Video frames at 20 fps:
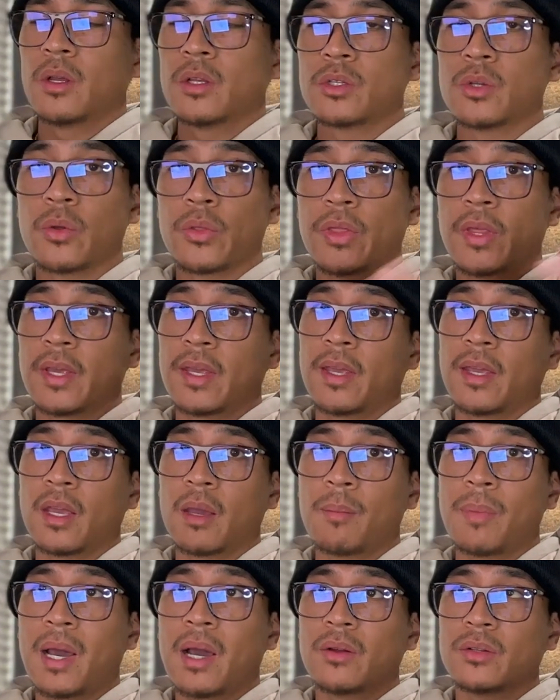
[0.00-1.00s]
So thinking
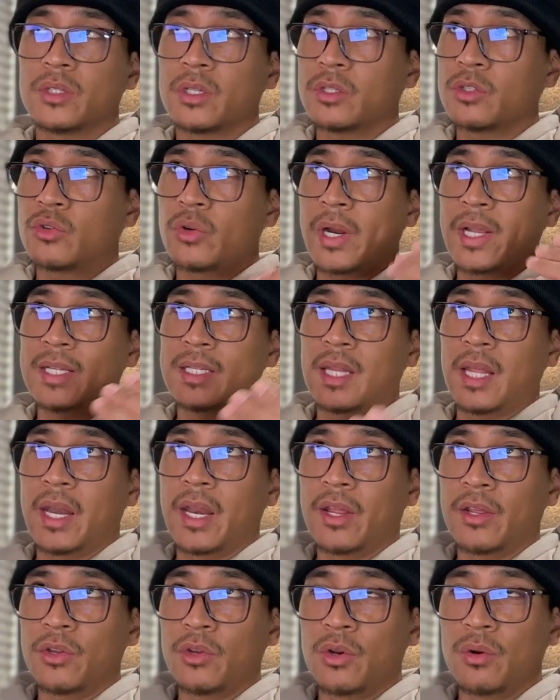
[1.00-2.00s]
about
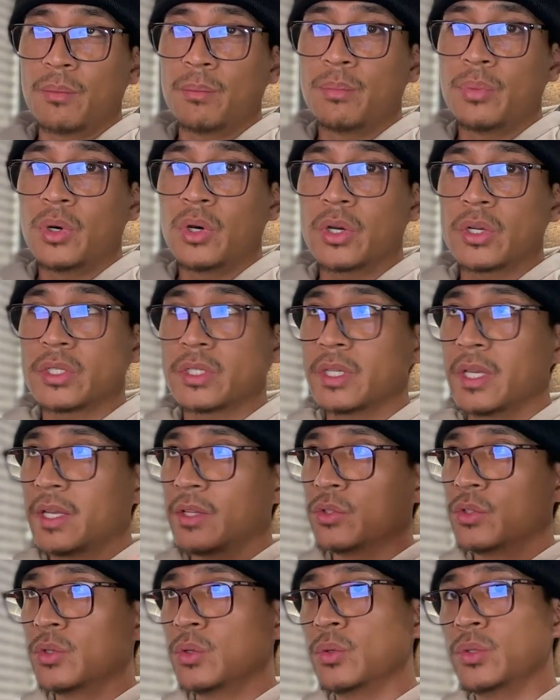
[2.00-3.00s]
translating your books
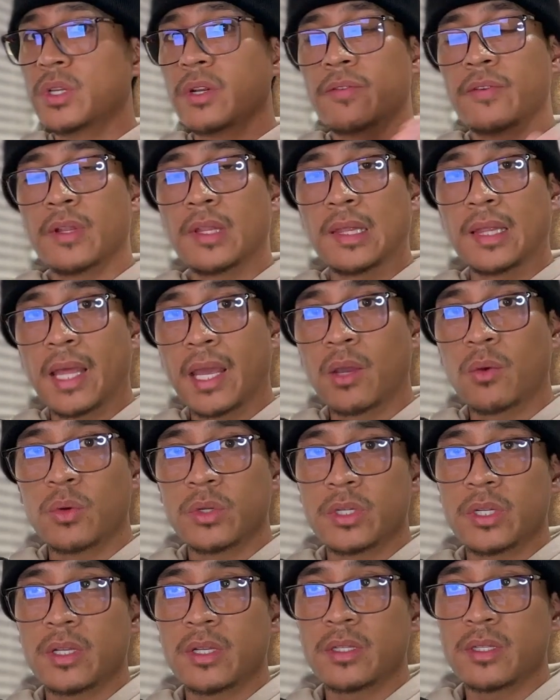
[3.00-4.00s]
into different
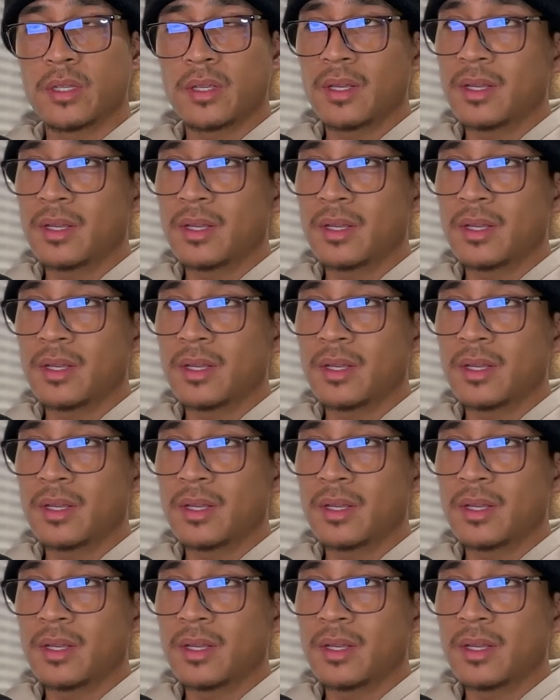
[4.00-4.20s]
languages